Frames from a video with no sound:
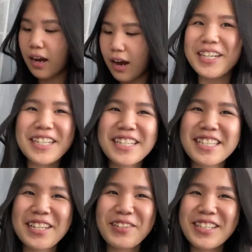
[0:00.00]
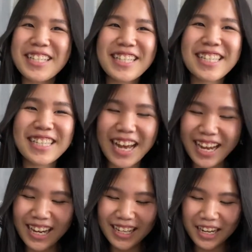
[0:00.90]
we're gonna see what's
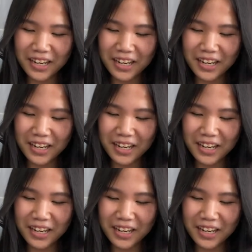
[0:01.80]
inside